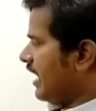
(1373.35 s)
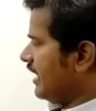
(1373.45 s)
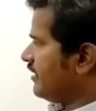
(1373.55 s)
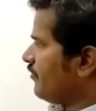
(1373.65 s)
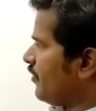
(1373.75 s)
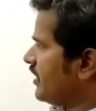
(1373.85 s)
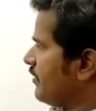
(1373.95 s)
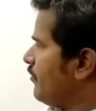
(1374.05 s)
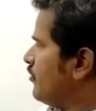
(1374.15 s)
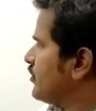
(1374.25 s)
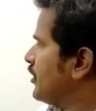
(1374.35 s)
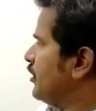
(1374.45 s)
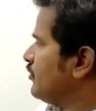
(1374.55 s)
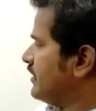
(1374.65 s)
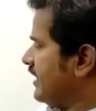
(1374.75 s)
And what about
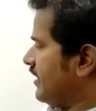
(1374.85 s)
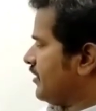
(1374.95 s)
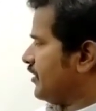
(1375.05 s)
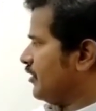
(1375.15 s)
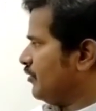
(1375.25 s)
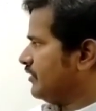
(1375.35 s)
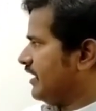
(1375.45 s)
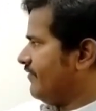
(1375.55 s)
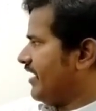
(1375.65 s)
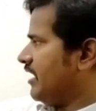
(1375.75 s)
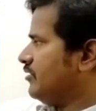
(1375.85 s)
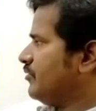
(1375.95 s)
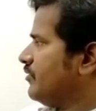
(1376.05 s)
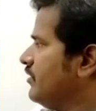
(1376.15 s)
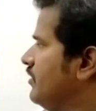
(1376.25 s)
Q3? Q3 value.